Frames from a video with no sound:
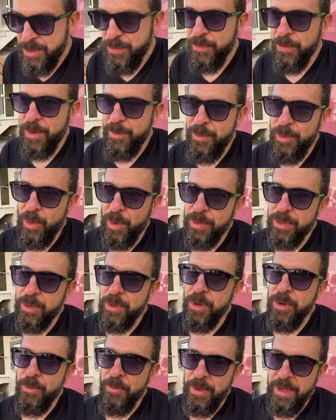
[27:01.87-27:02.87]
from North
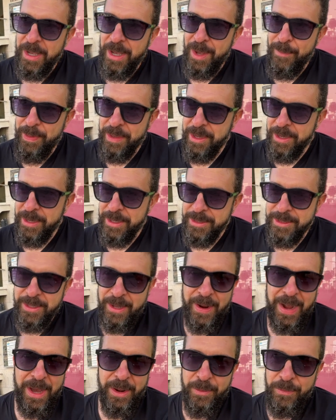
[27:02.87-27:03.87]
Korea because
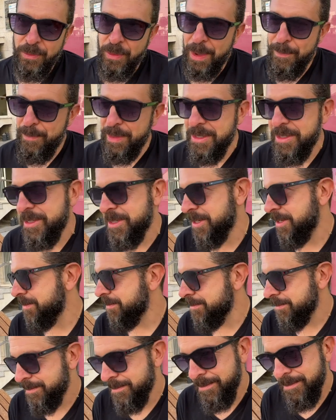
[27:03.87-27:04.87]
they're out of weapons.
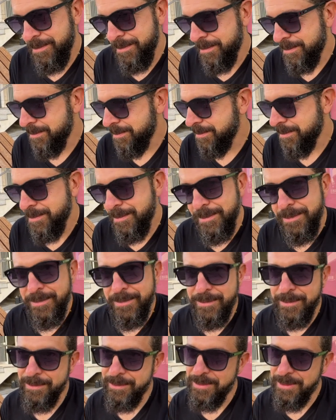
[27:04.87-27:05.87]

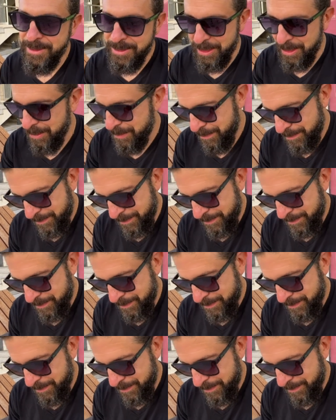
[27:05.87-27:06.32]
So